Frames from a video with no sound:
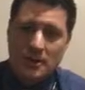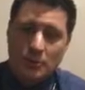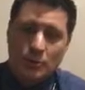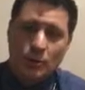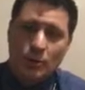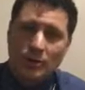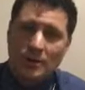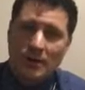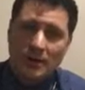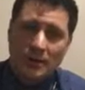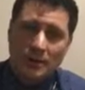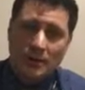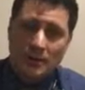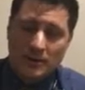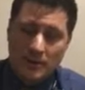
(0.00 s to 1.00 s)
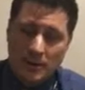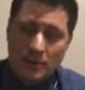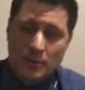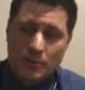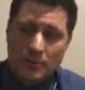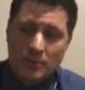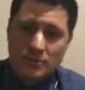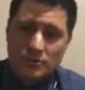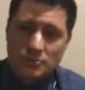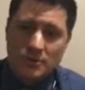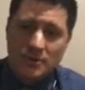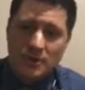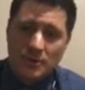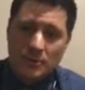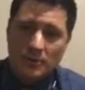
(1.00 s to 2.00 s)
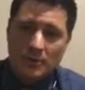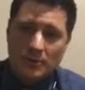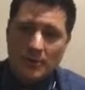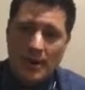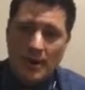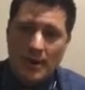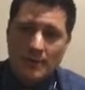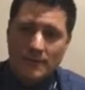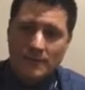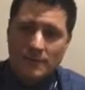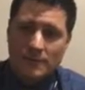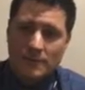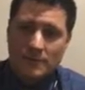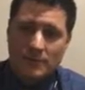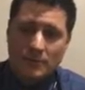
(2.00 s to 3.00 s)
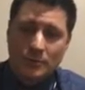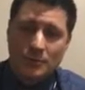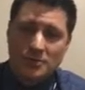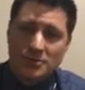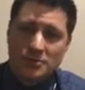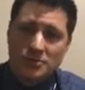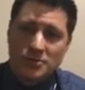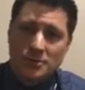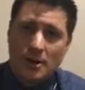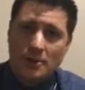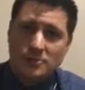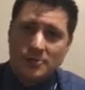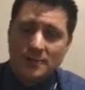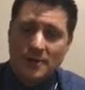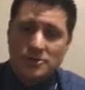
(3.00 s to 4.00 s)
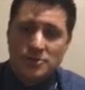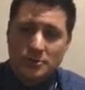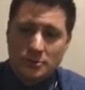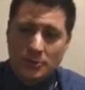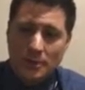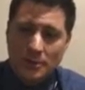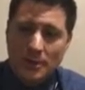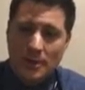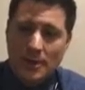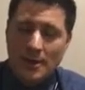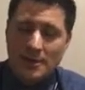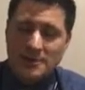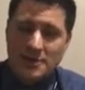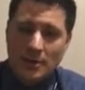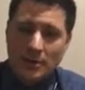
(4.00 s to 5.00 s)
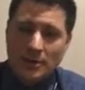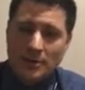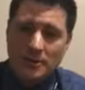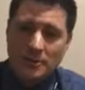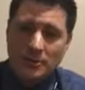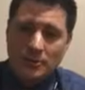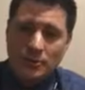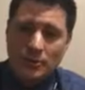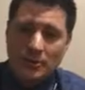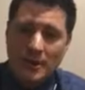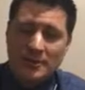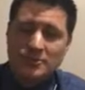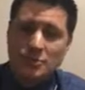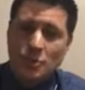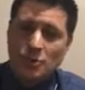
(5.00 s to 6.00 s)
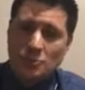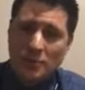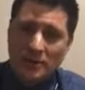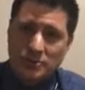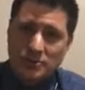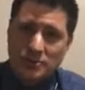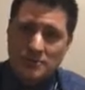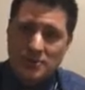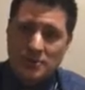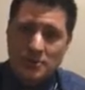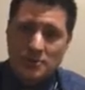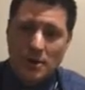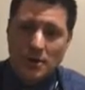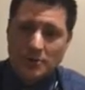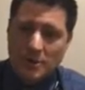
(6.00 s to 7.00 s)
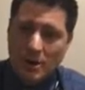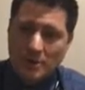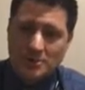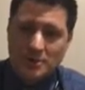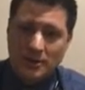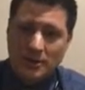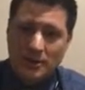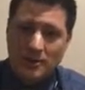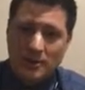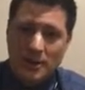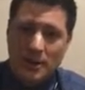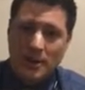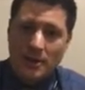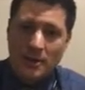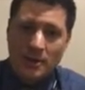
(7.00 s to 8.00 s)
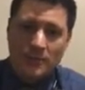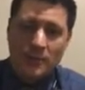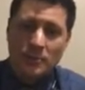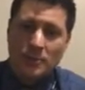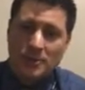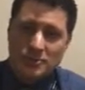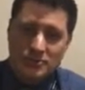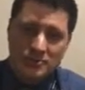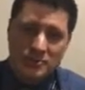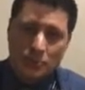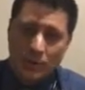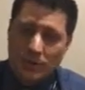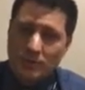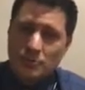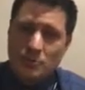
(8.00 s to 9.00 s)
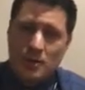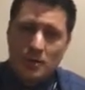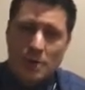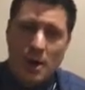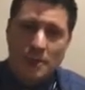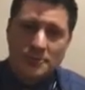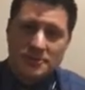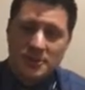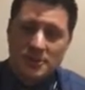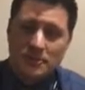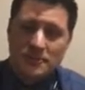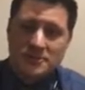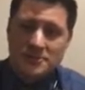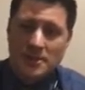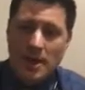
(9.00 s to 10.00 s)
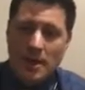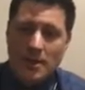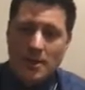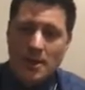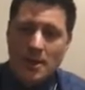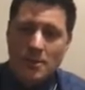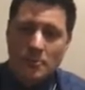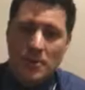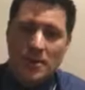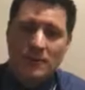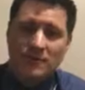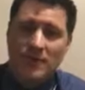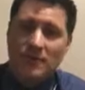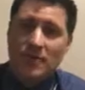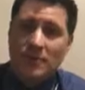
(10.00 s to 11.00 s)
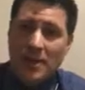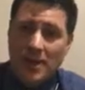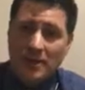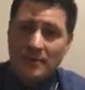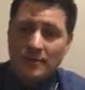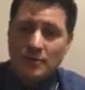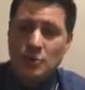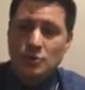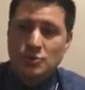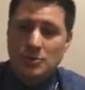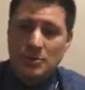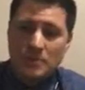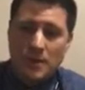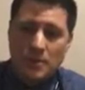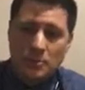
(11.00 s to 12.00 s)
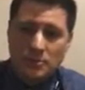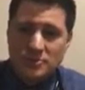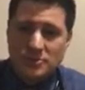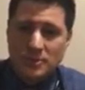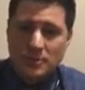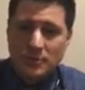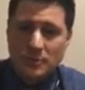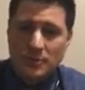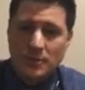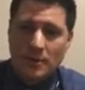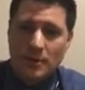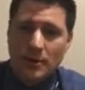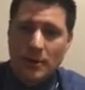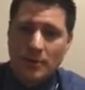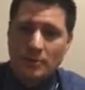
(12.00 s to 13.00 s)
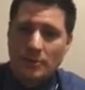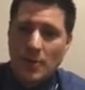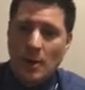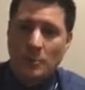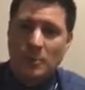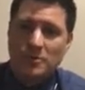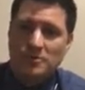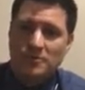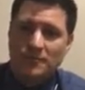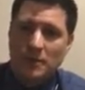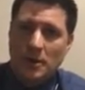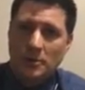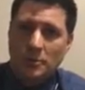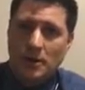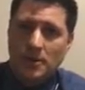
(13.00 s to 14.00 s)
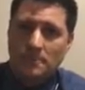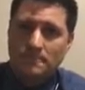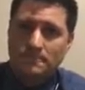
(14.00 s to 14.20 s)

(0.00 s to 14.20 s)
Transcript: and then we're looking at it in here within Trinity with the 5, the clinical decision or observation unit is how we can utilize those patients that are non-toxic and here for potentially a 23-hour obs type of stay, benefit from that infusion, and then proceed with outpatient follow-up.